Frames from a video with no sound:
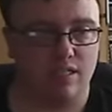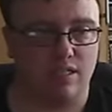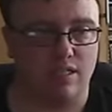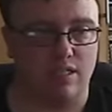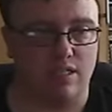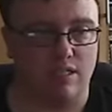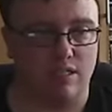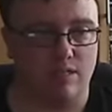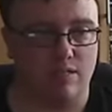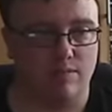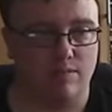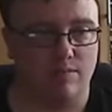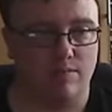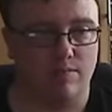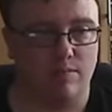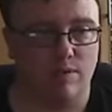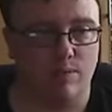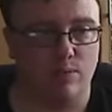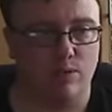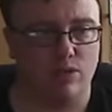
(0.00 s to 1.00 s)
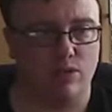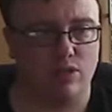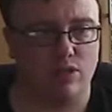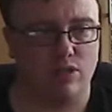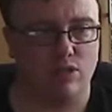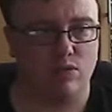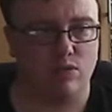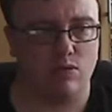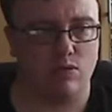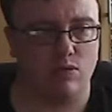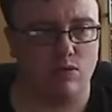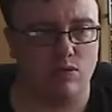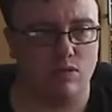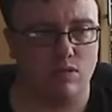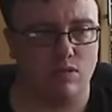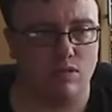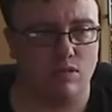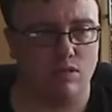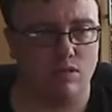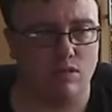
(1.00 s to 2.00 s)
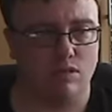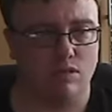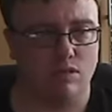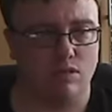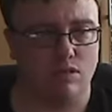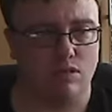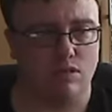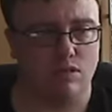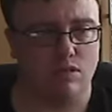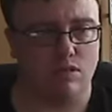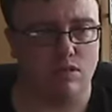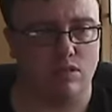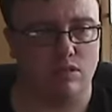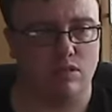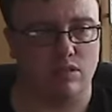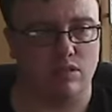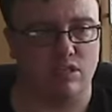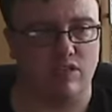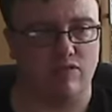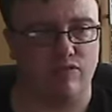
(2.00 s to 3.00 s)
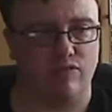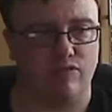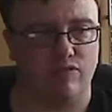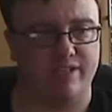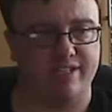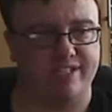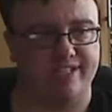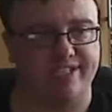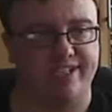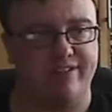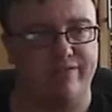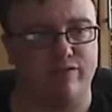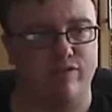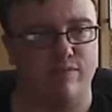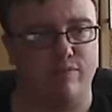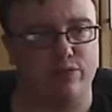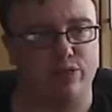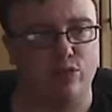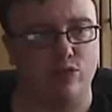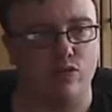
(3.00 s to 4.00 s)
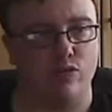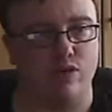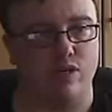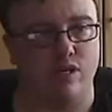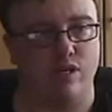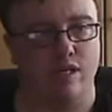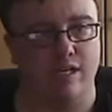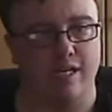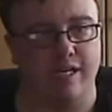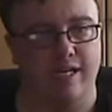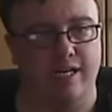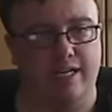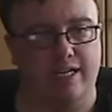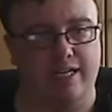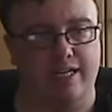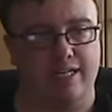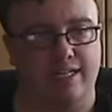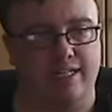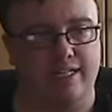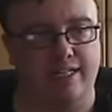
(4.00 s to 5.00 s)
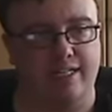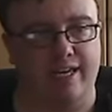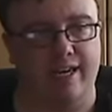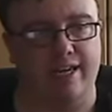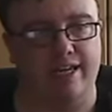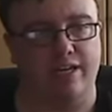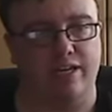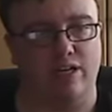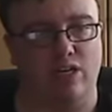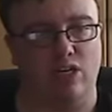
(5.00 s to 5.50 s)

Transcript: I'm not going to give a release date for episode 10.